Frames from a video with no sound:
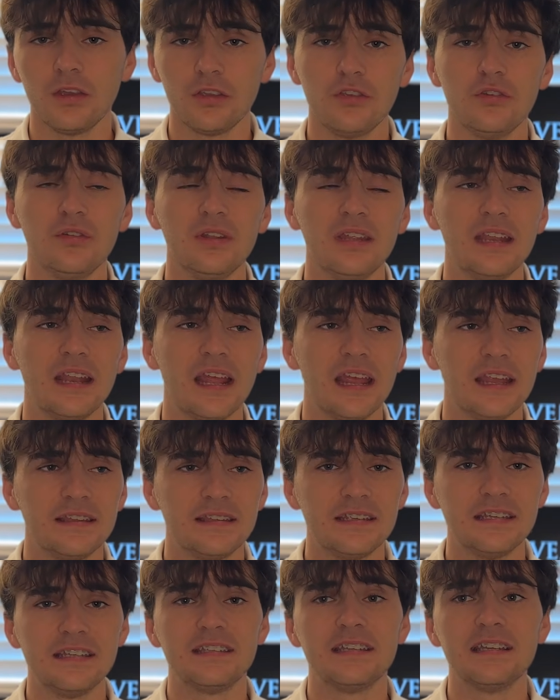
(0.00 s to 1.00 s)

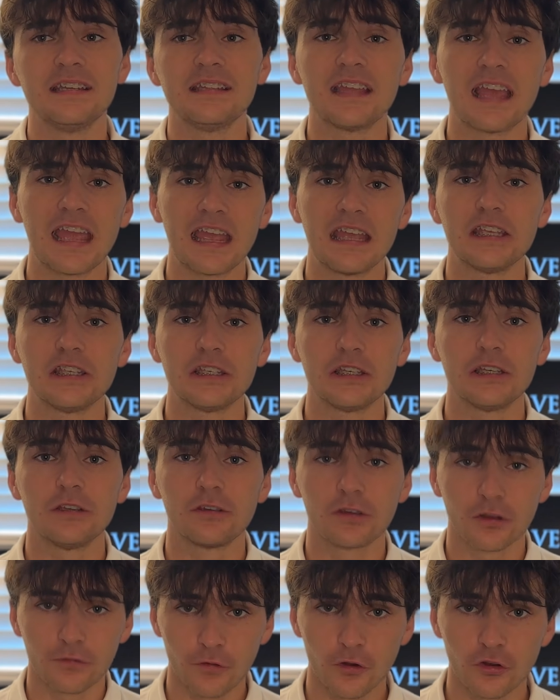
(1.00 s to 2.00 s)
DC to AC
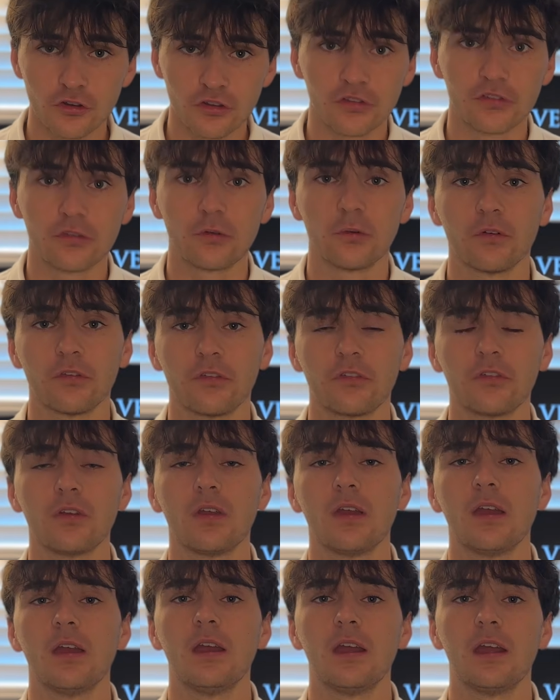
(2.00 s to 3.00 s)
conversion source.
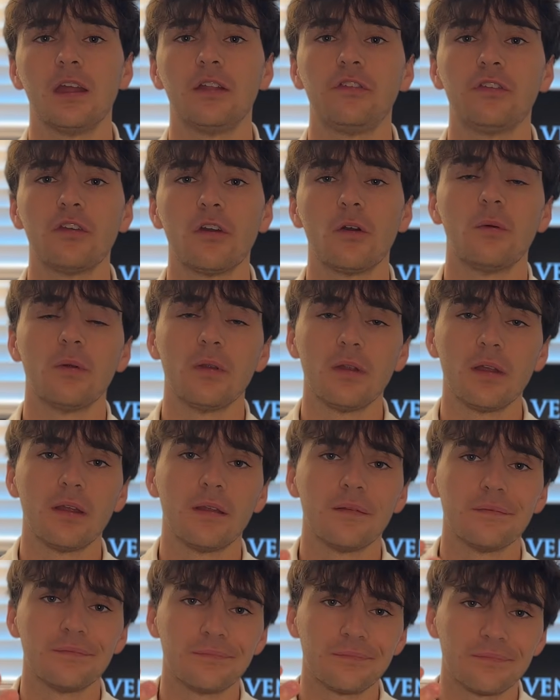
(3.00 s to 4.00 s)
And so
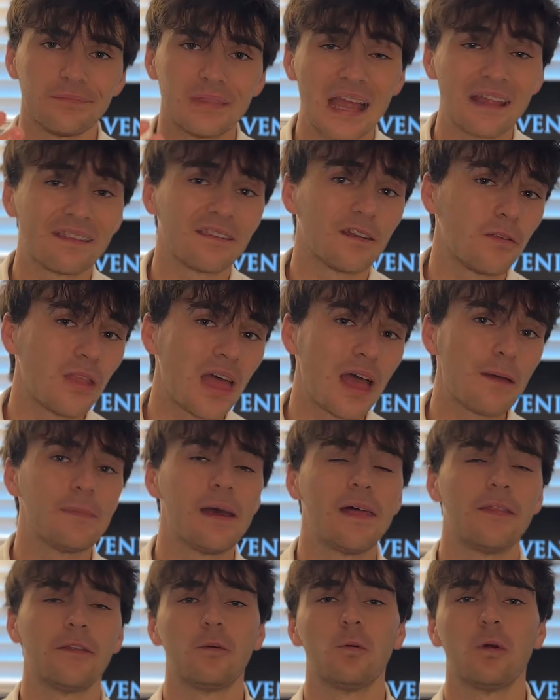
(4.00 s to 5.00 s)
that's how that
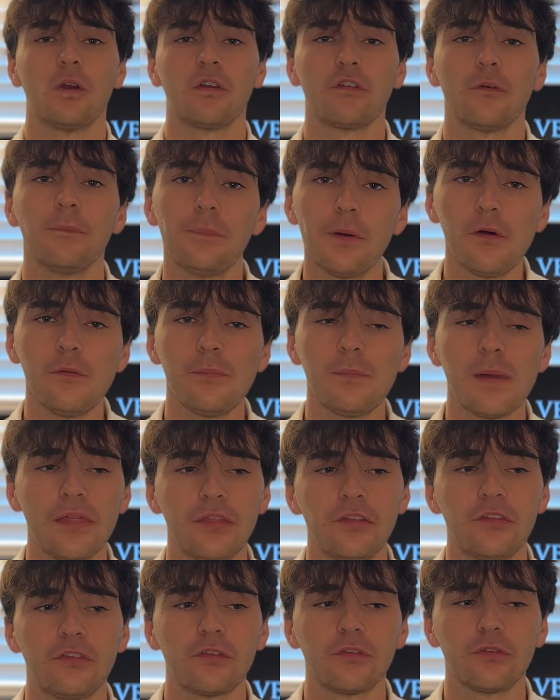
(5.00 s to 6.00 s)
method works. So both
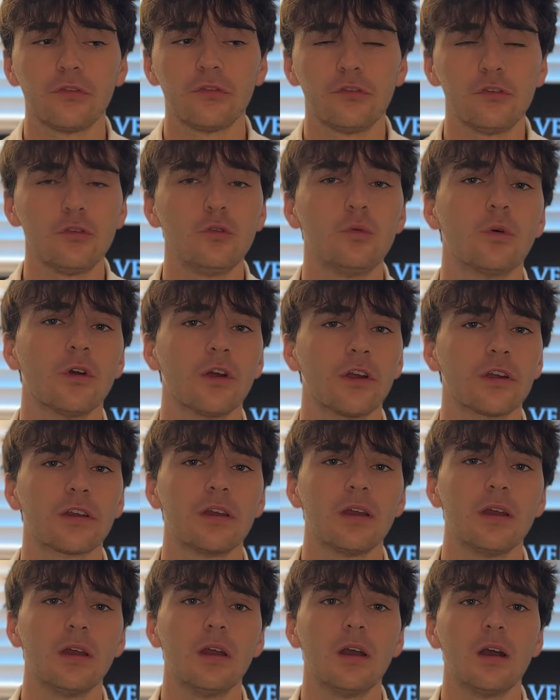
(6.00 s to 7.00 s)
methods do
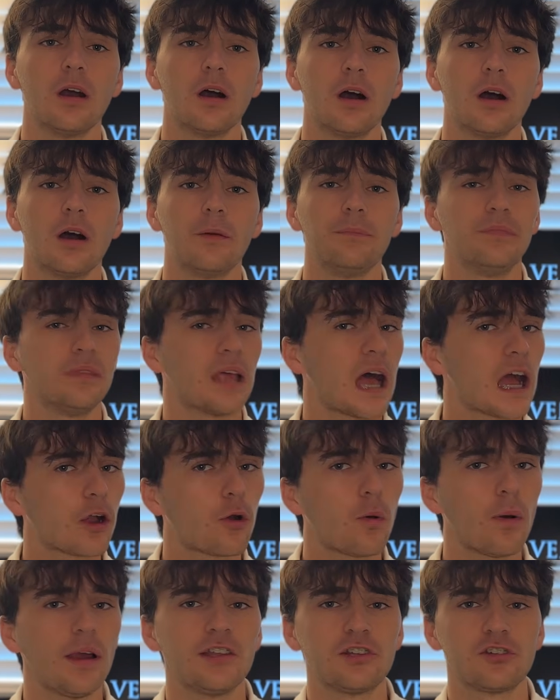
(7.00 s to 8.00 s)
work. Not
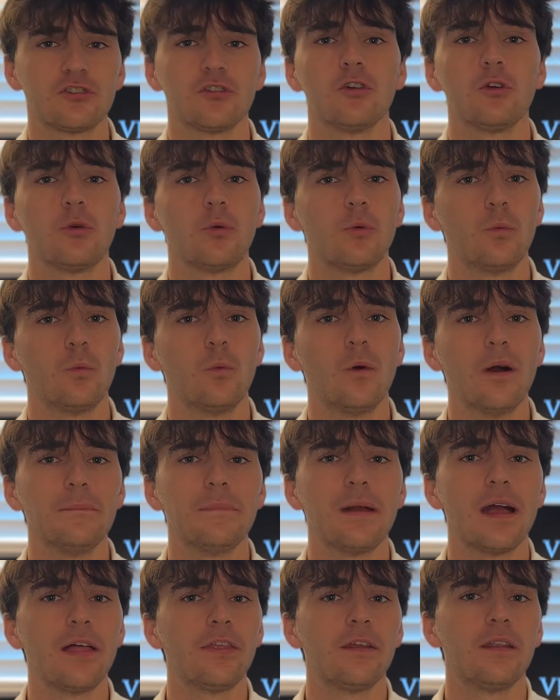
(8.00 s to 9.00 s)
quite sure what
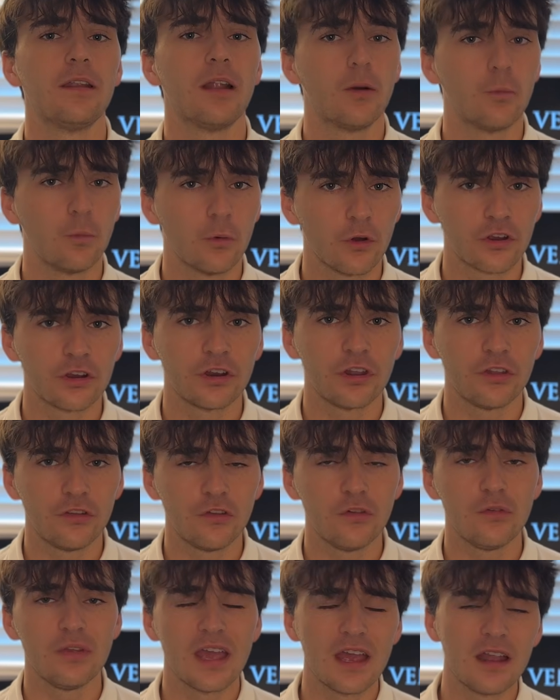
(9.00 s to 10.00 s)
method we're going to
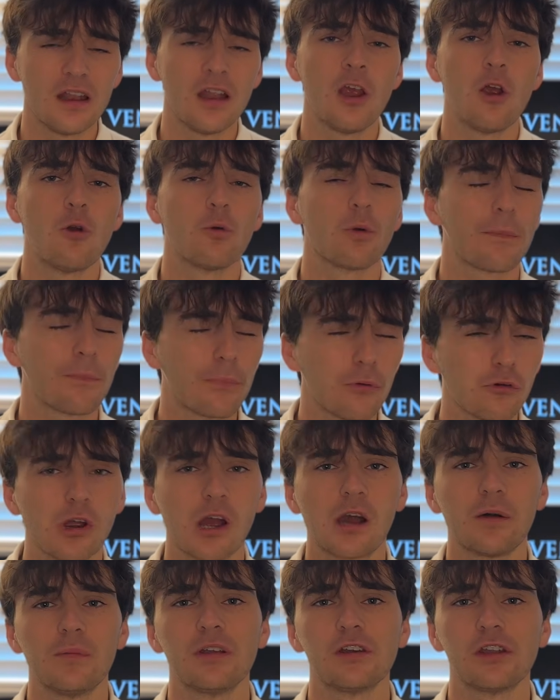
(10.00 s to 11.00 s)
do yet. We're
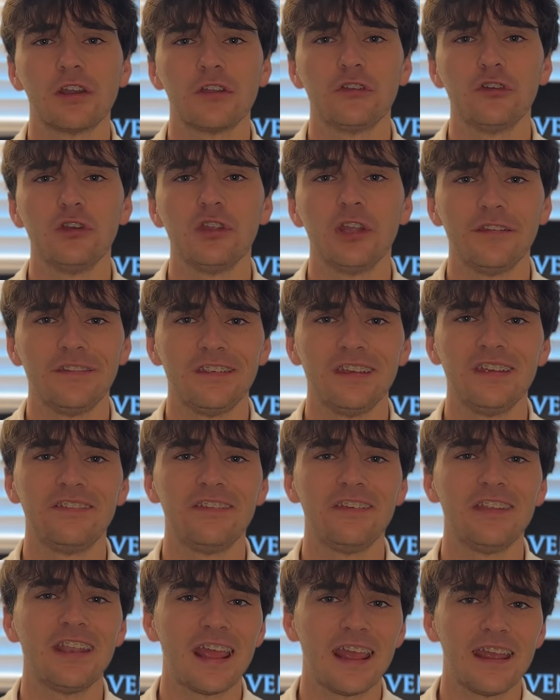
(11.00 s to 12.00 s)
probably going to do the
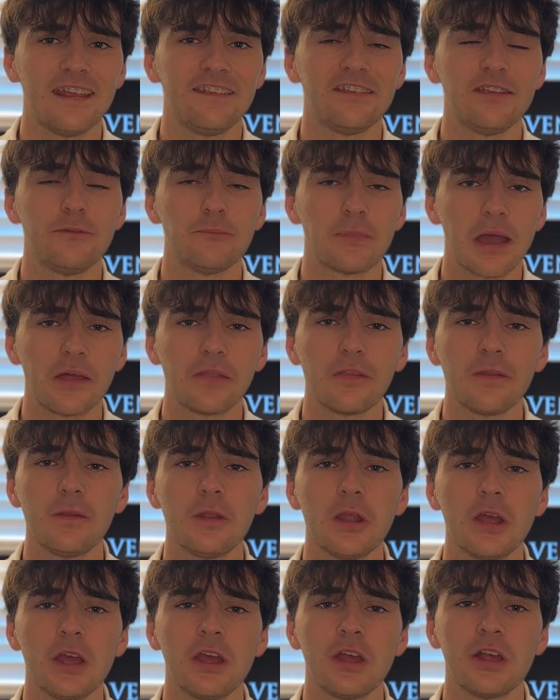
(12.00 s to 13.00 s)
DC to AC
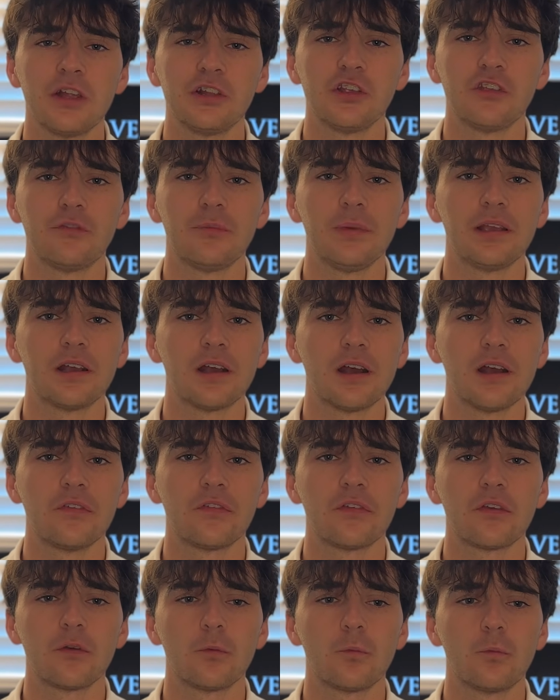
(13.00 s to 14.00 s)
method just
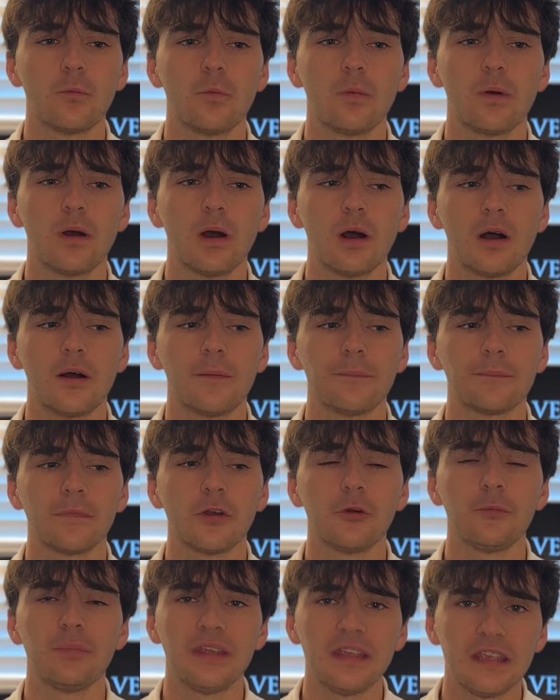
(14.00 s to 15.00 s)
because
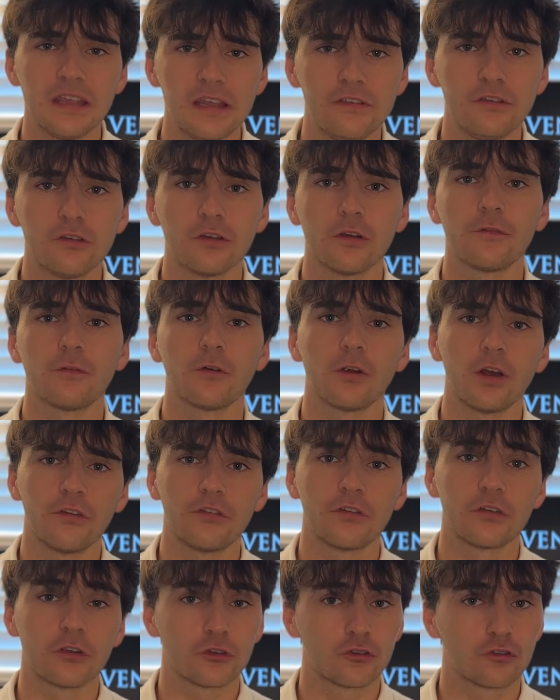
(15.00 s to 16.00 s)
it'll be easier for
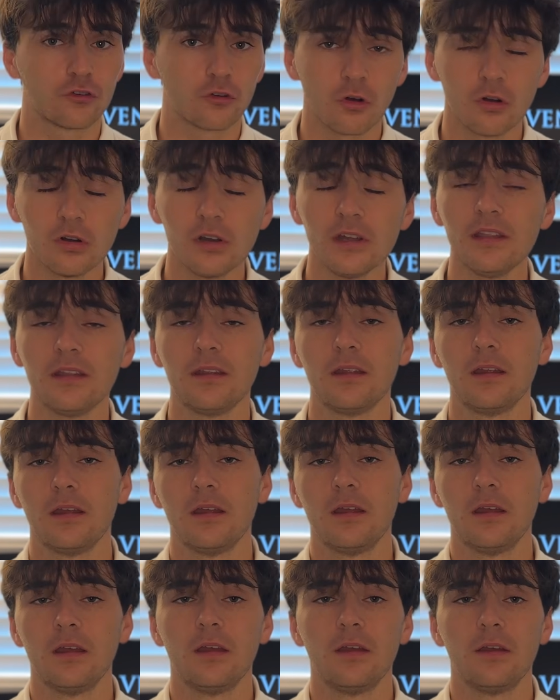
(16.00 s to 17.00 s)
us to control it.
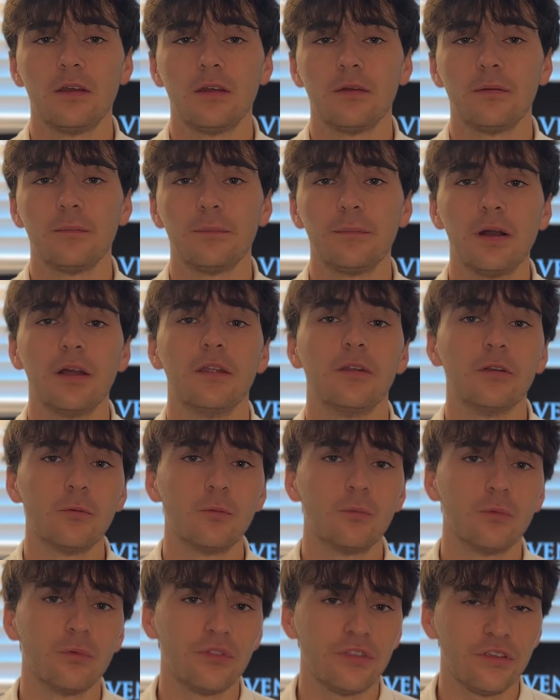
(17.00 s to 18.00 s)
But
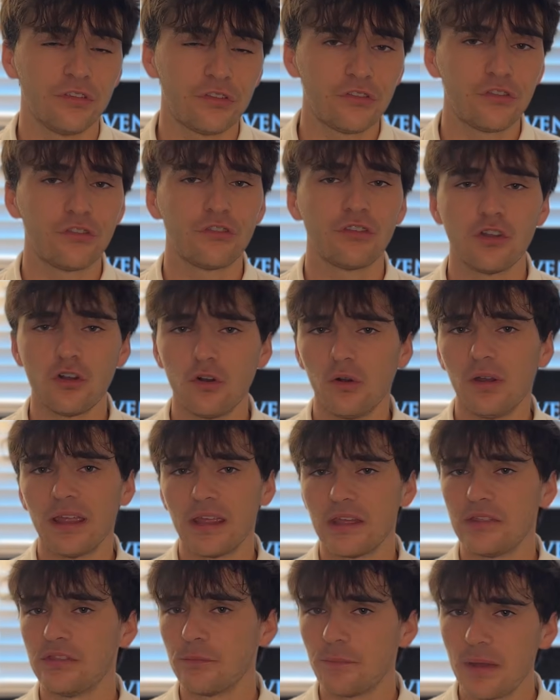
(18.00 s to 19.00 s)
this is still
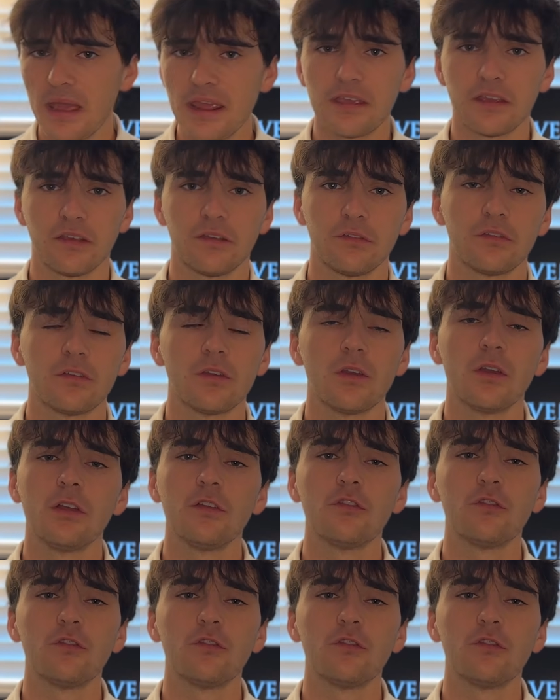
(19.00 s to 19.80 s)
in the makings.